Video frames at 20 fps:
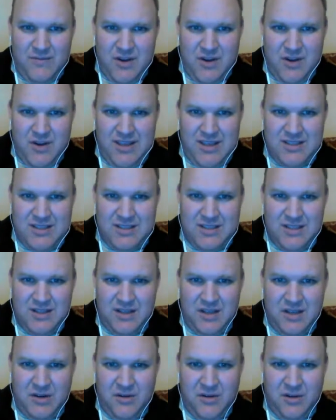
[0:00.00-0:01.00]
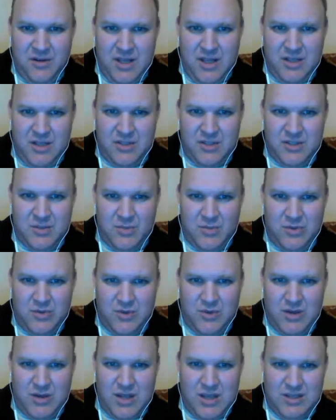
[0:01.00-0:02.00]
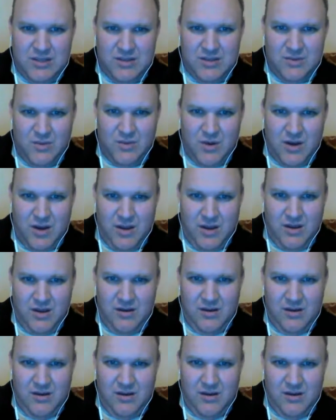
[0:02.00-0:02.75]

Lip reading: there is a linear relationship between x and y.